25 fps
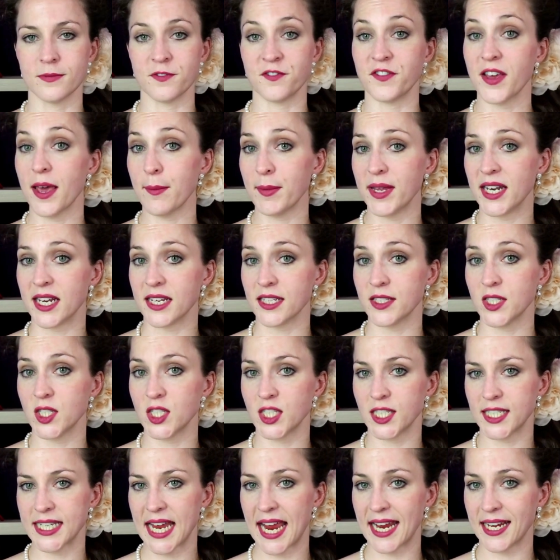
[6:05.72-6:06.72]

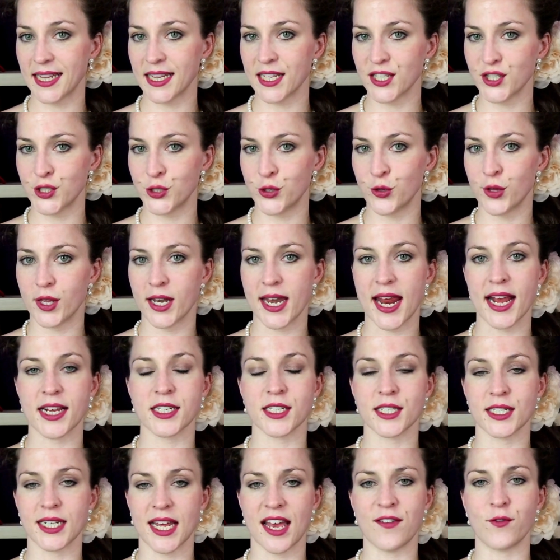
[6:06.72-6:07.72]
feminists take this to the
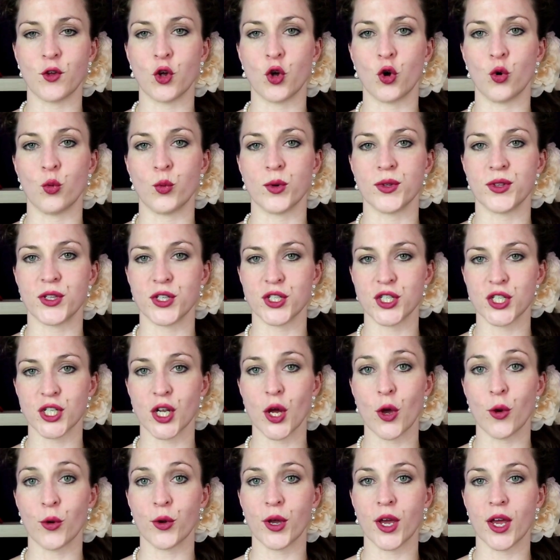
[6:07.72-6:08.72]
next level with the
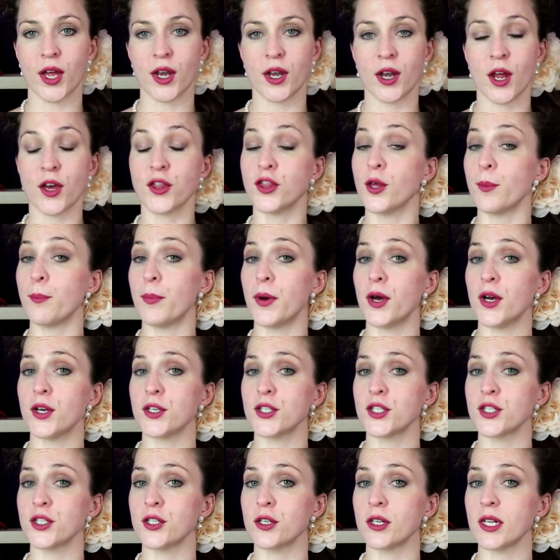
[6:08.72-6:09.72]
slogan, the
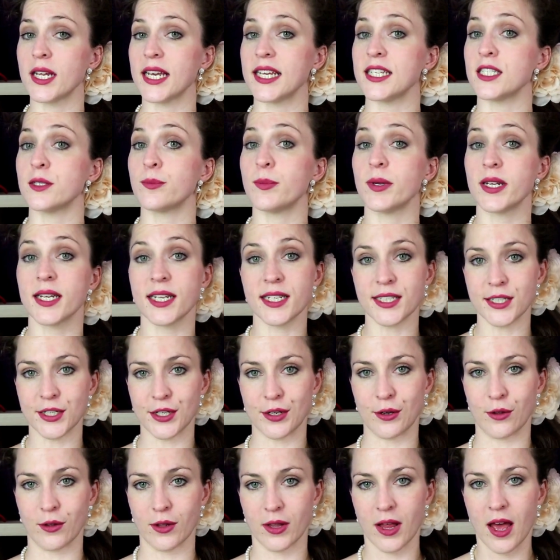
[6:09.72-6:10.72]
personal is
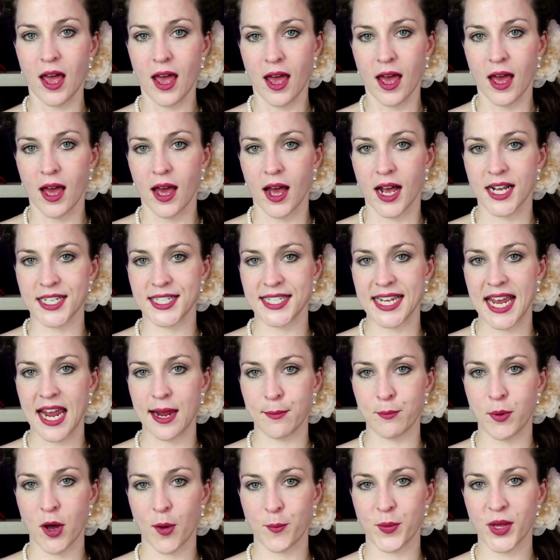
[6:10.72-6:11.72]
political, a
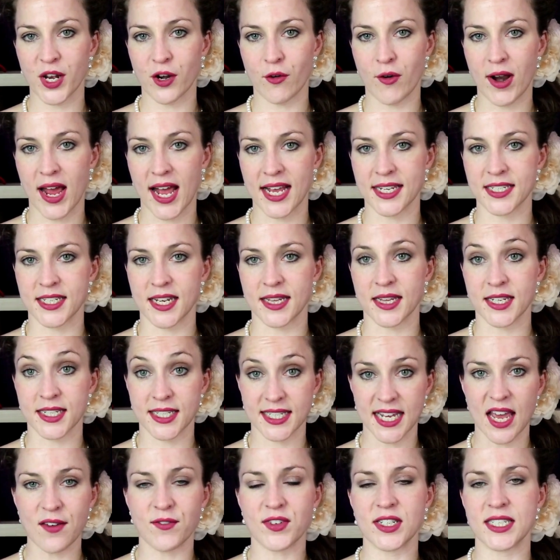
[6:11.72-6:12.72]
saying popularized in the
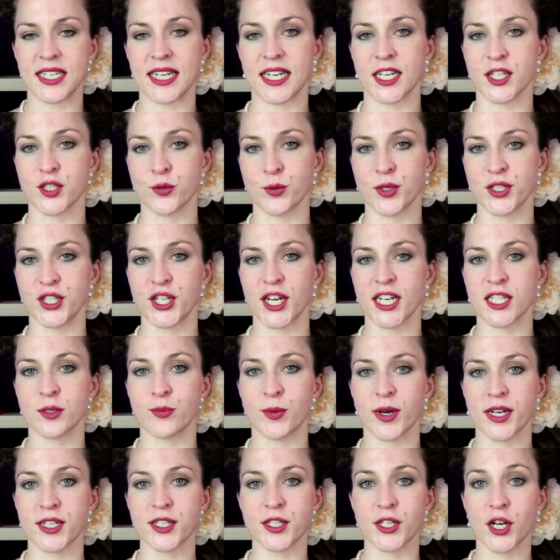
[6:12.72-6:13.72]
70s which
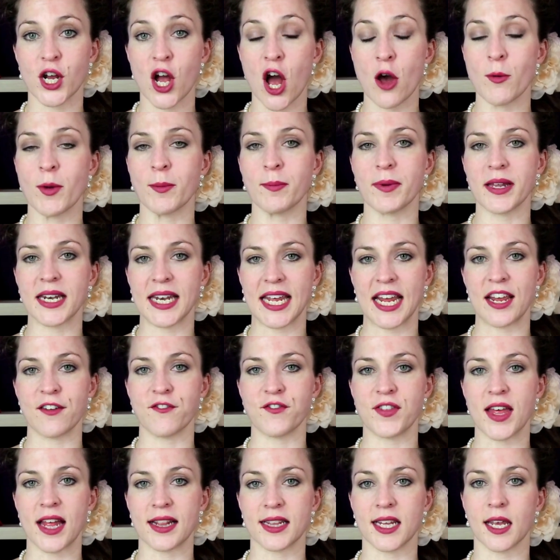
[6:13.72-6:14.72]
expressed a common
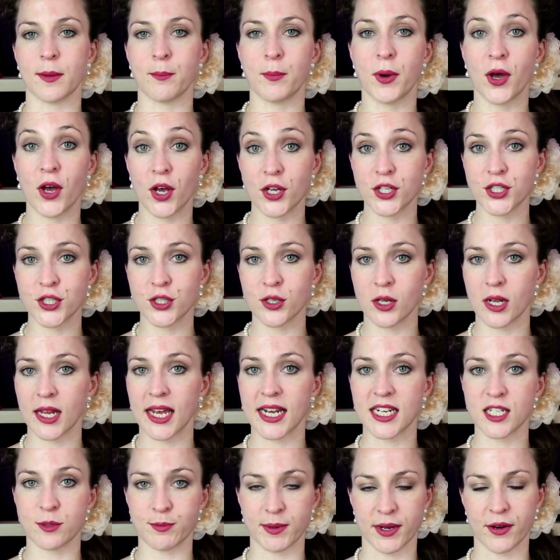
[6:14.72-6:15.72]
belief that the personal
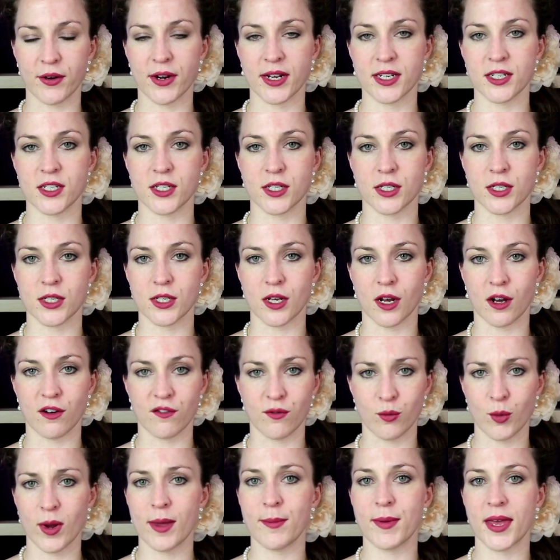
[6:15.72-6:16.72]
experiences
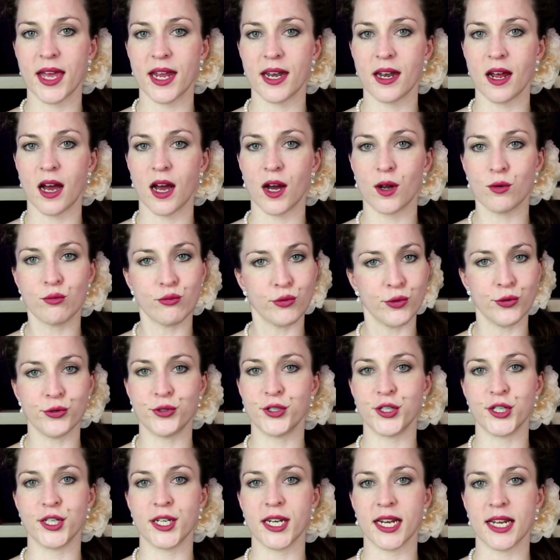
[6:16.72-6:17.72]
of women are
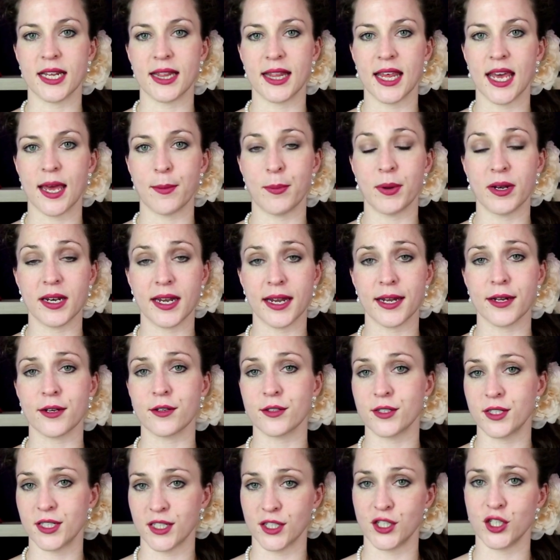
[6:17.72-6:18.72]
rooted in their
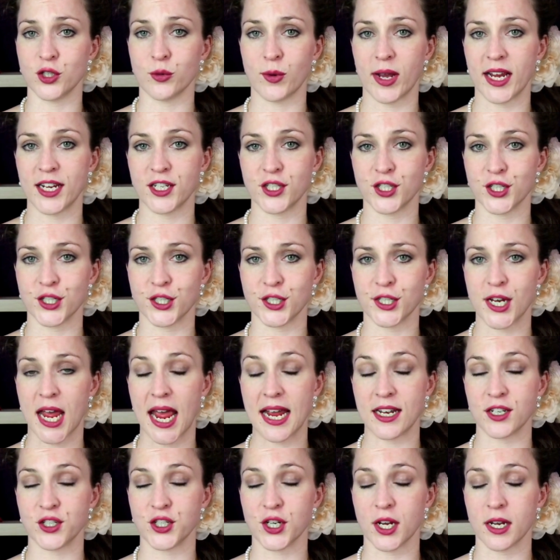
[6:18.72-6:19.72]
political situation
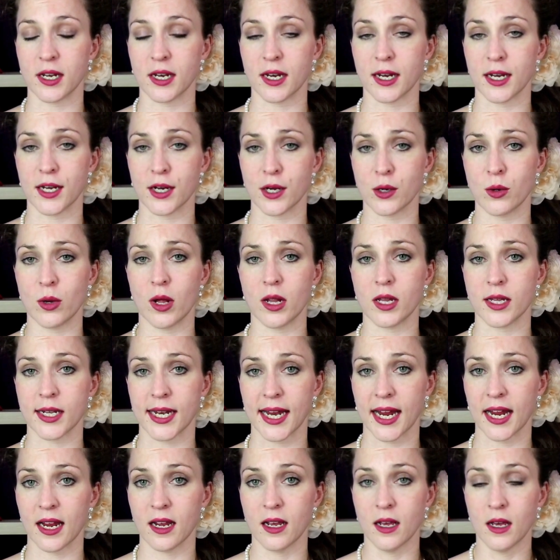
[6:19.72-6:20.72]
and gender
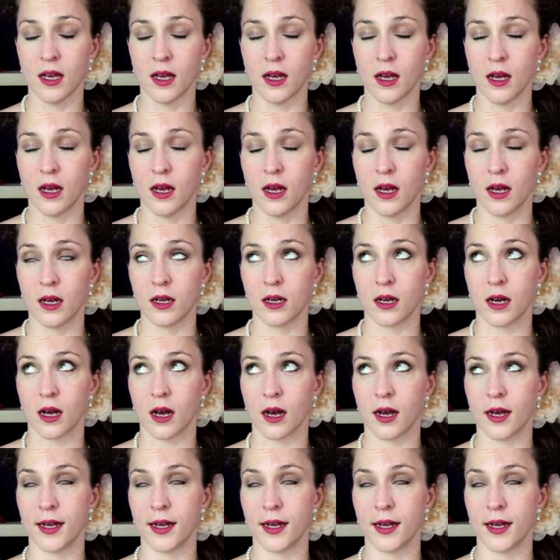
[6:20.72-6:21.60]
inequality. Ugh.